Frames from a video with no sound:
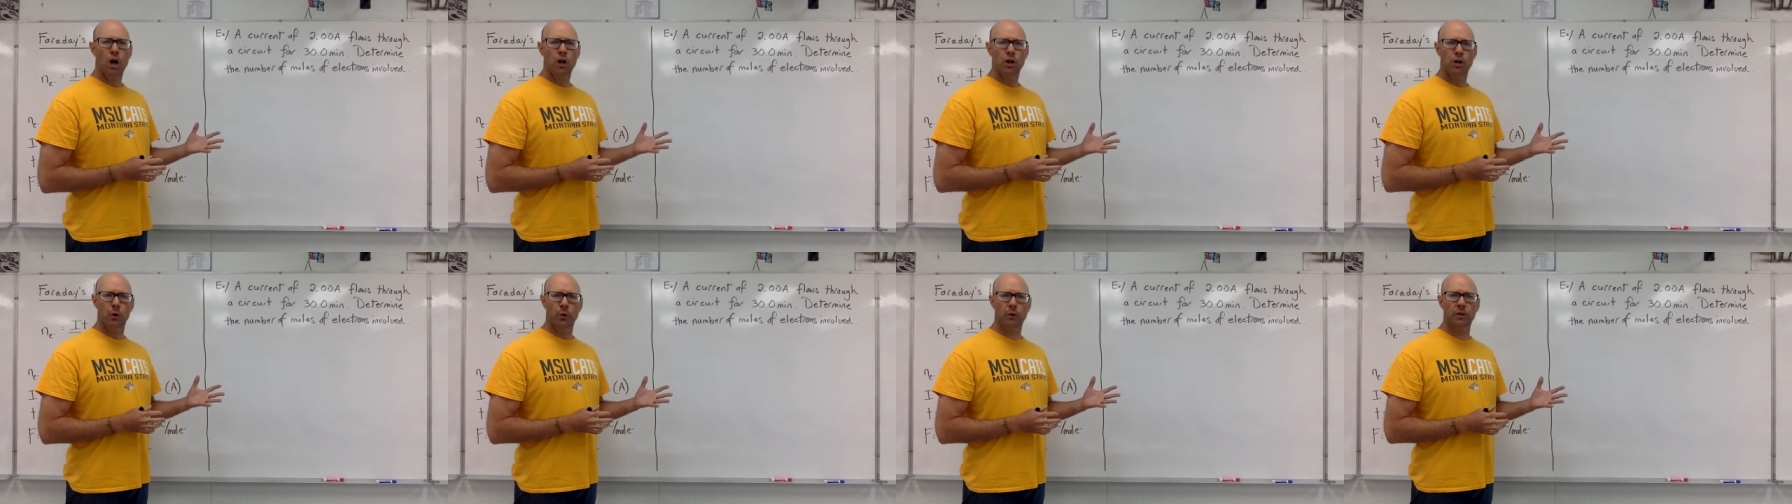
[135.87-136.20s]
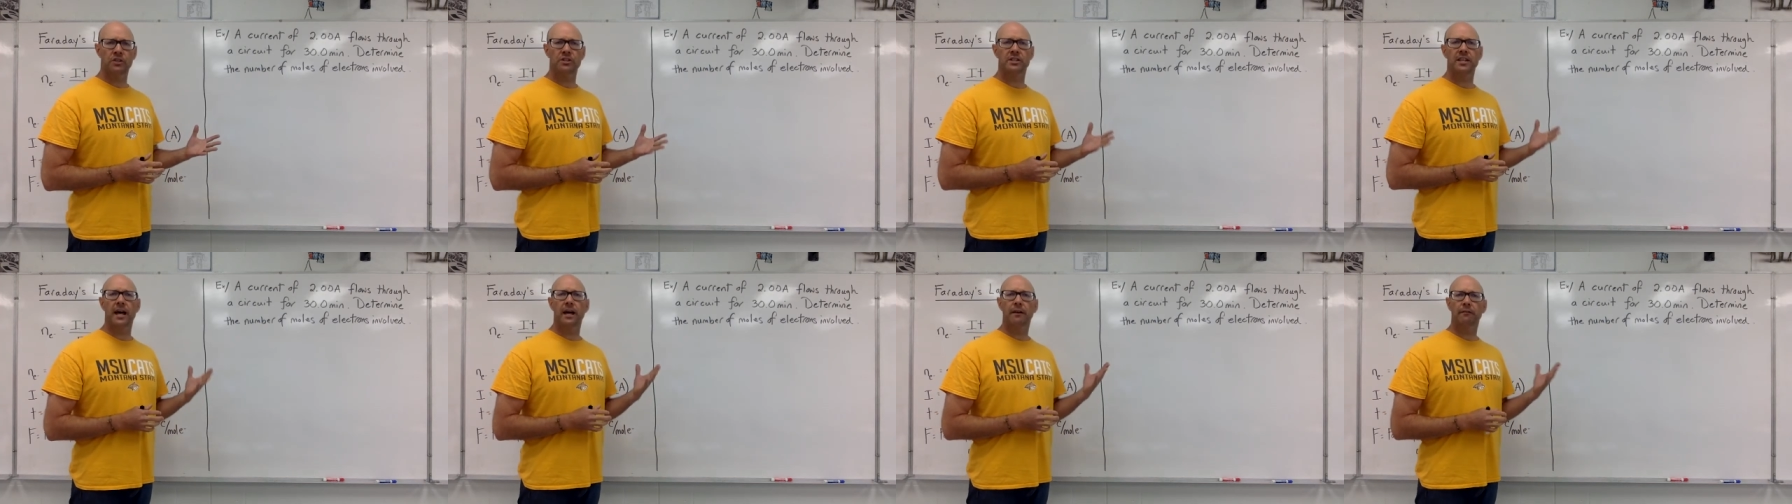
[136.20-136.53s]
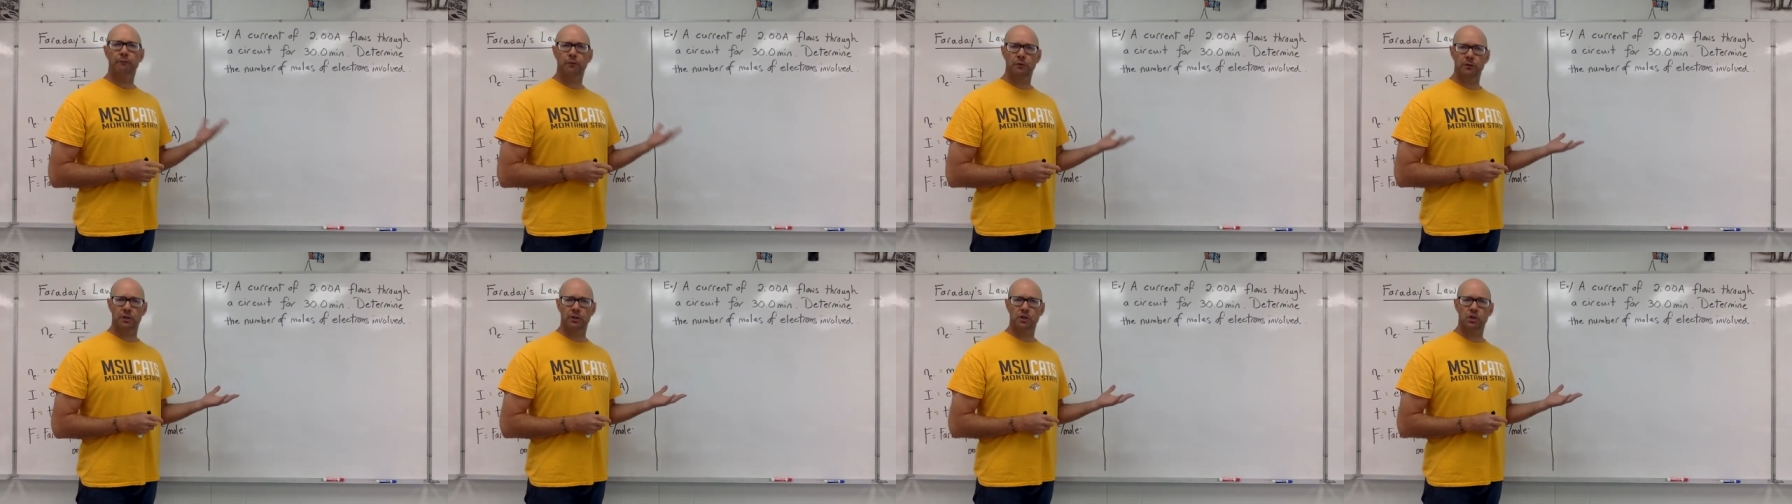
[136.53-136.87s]
Notice
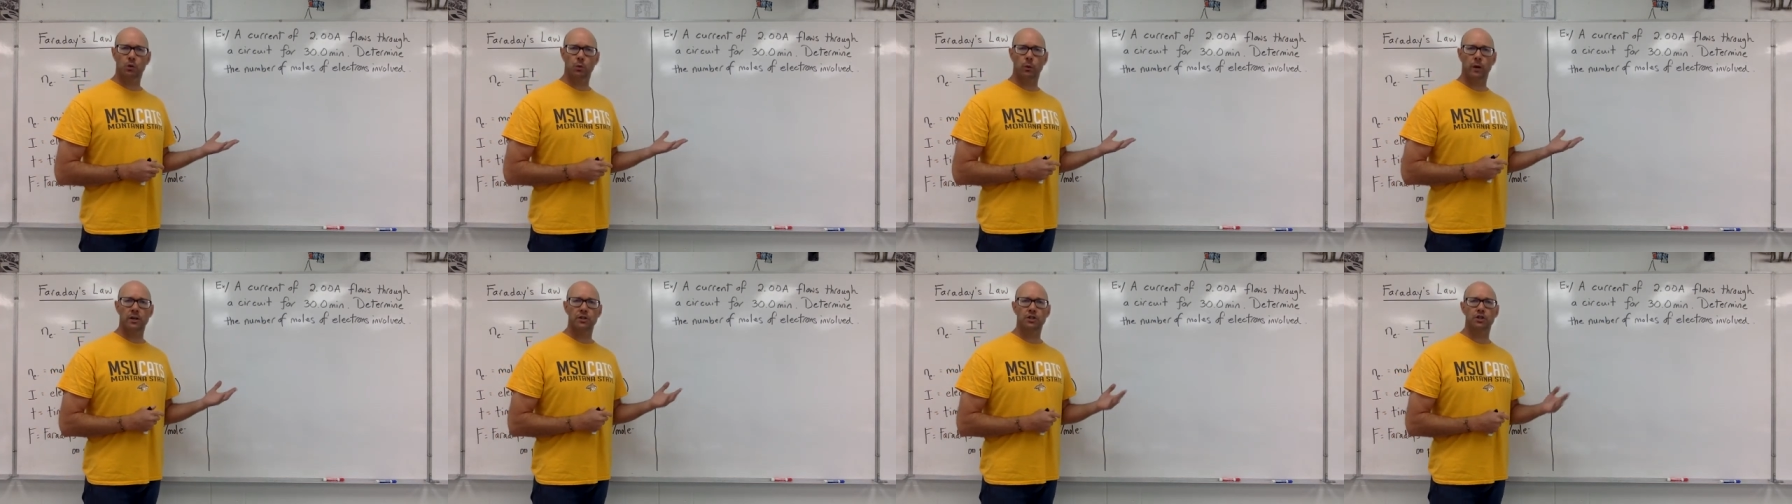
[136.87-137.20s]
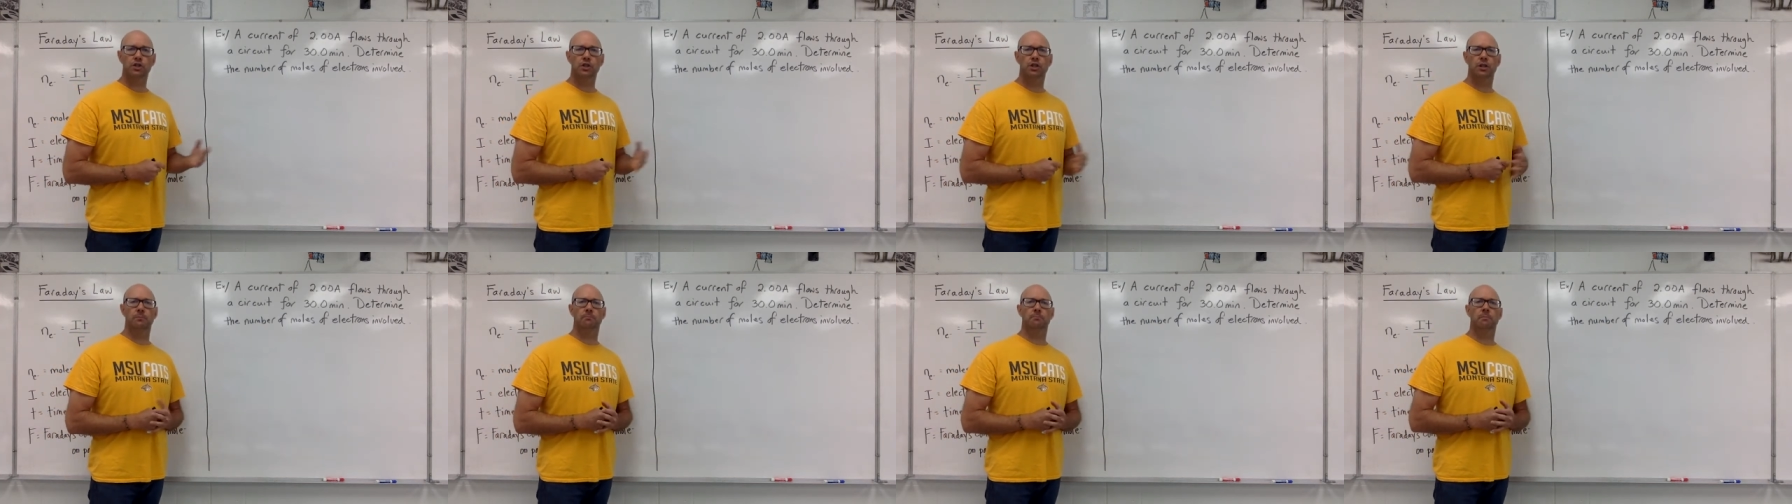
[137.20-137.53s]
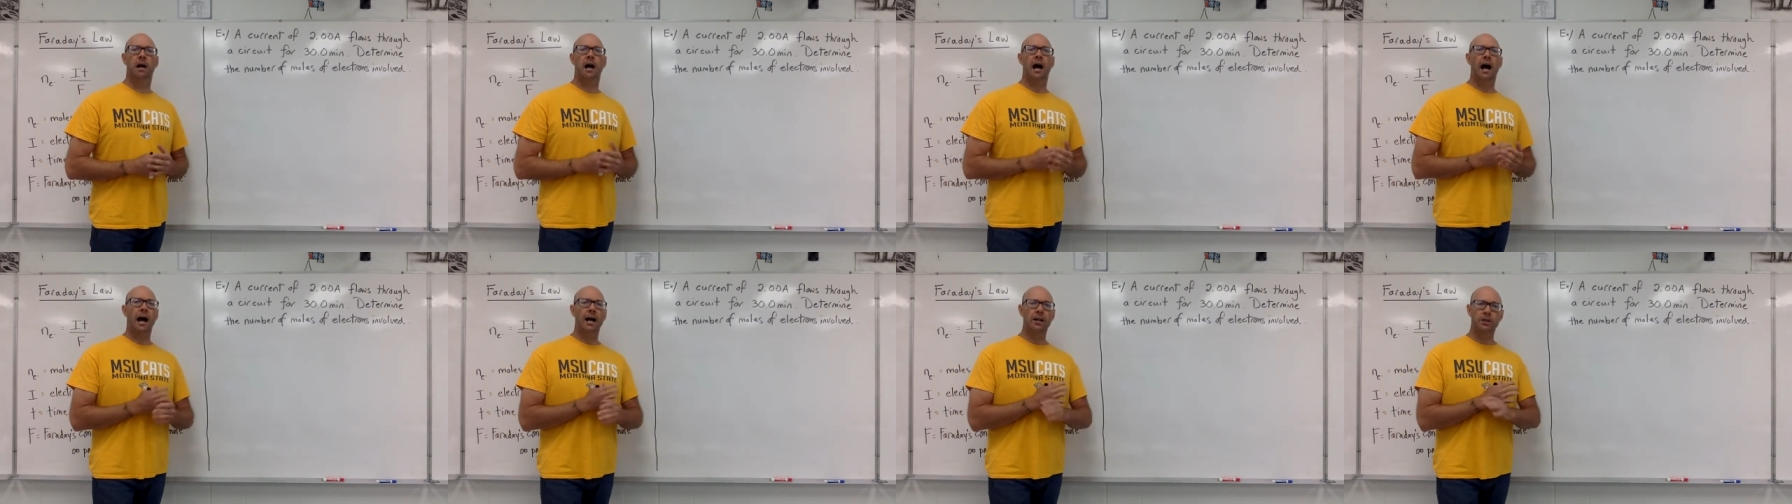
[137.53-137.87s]
that for this
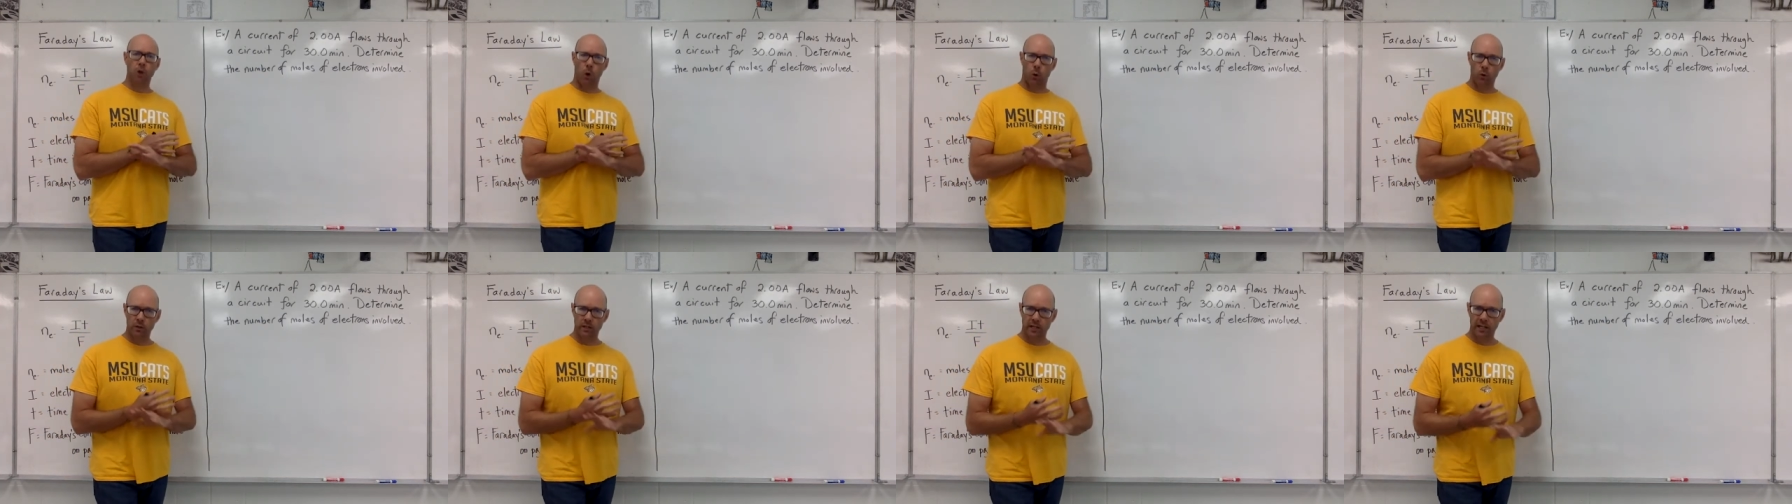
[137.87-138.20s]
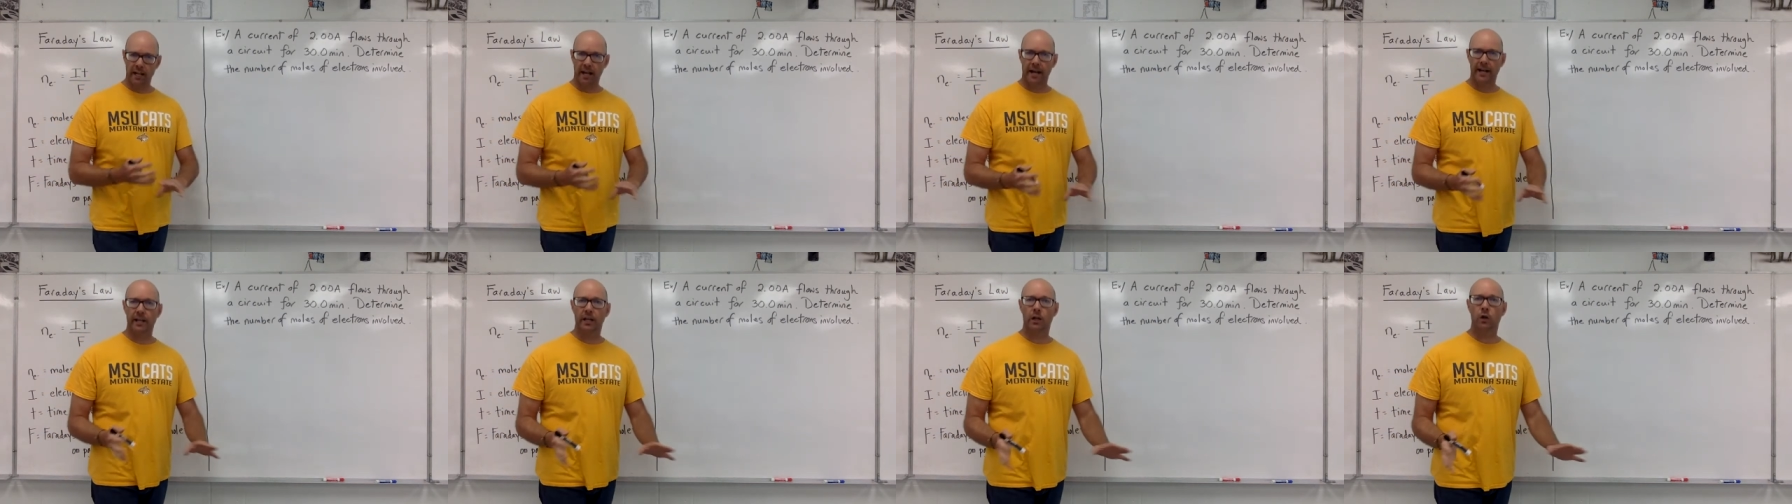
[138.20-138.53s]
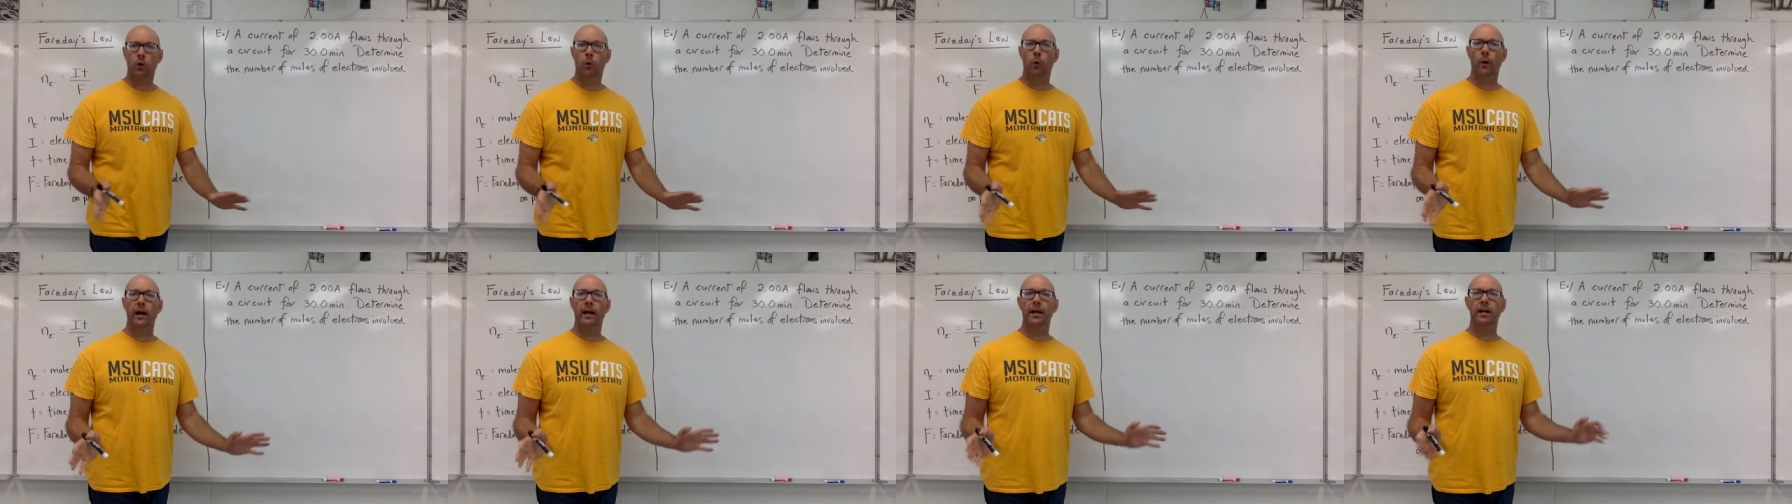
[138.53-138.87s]
question, I don't need an
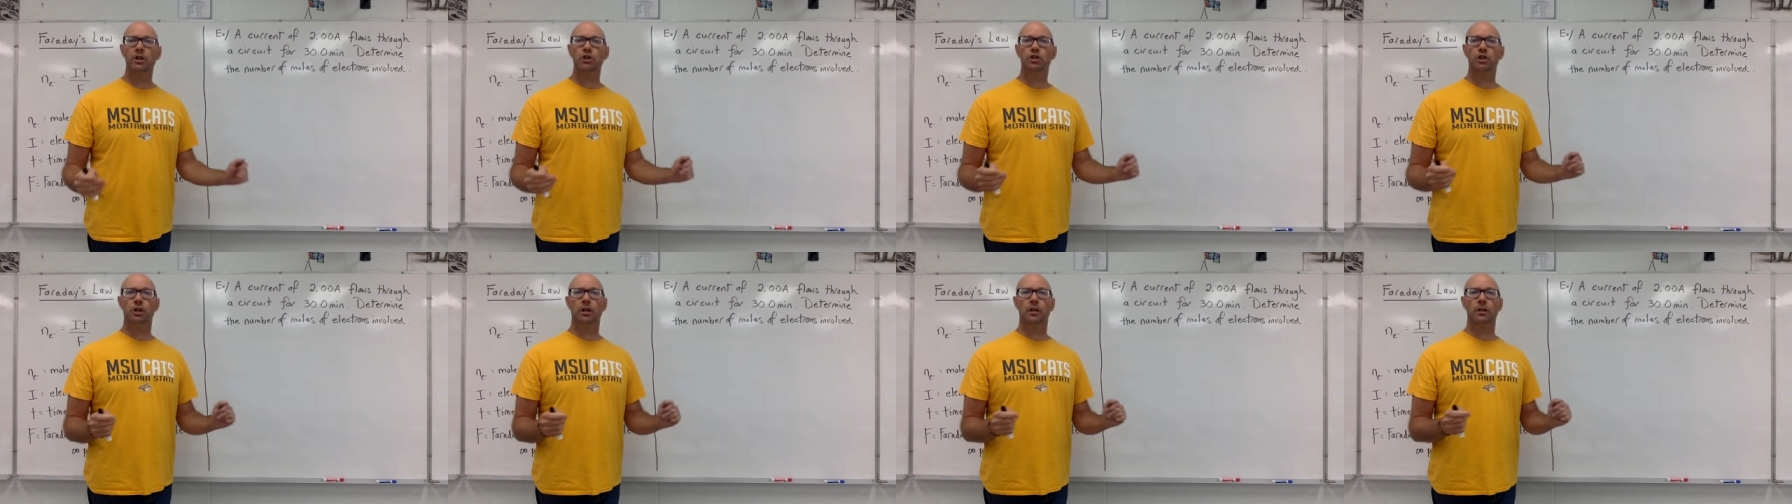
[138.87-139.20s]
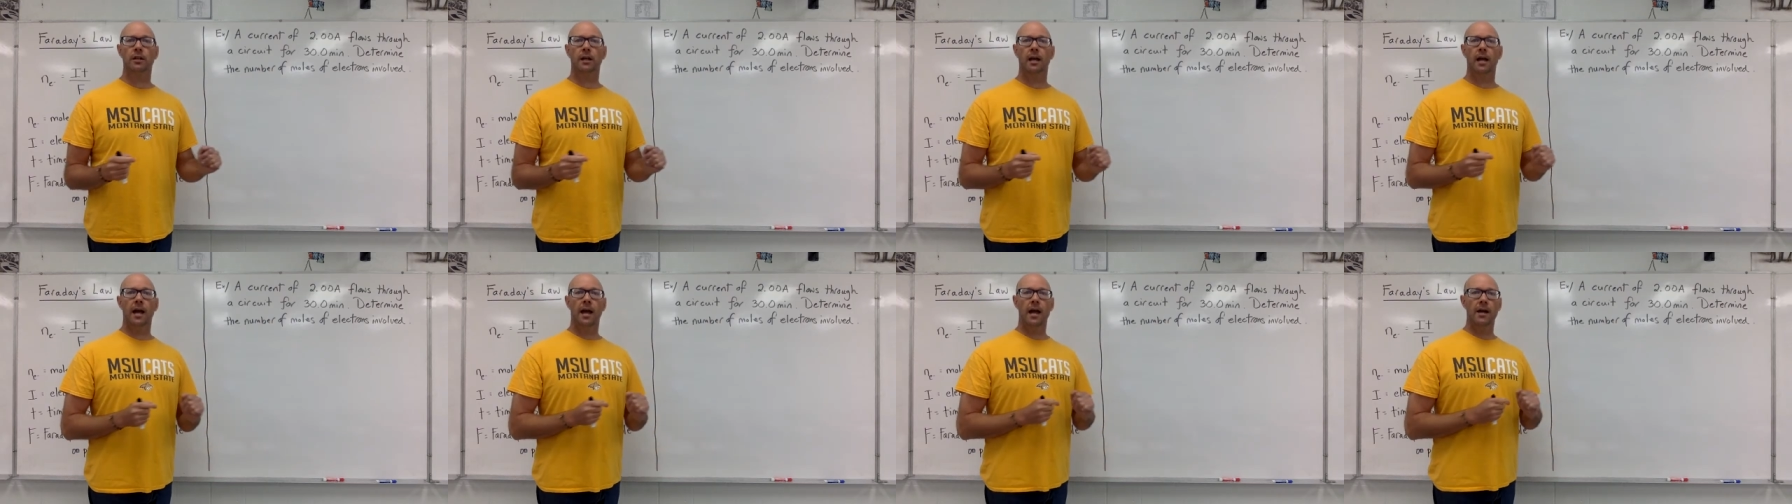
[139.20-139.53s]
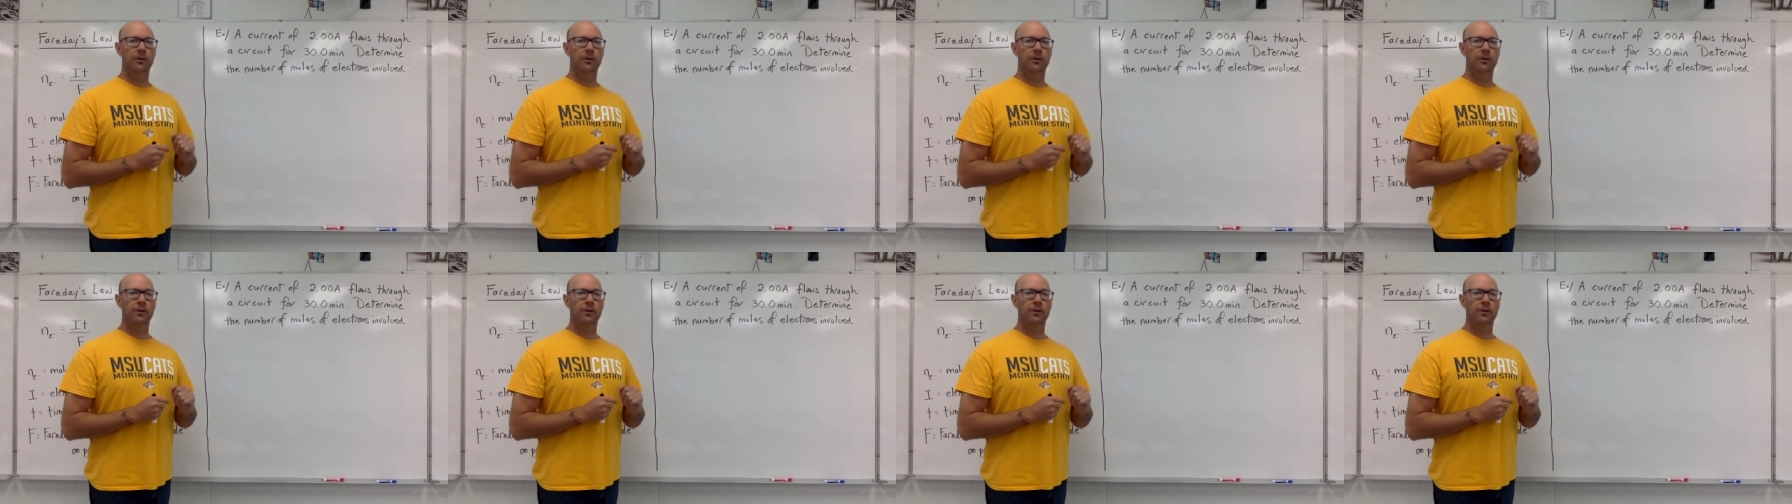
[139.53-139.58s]
equation.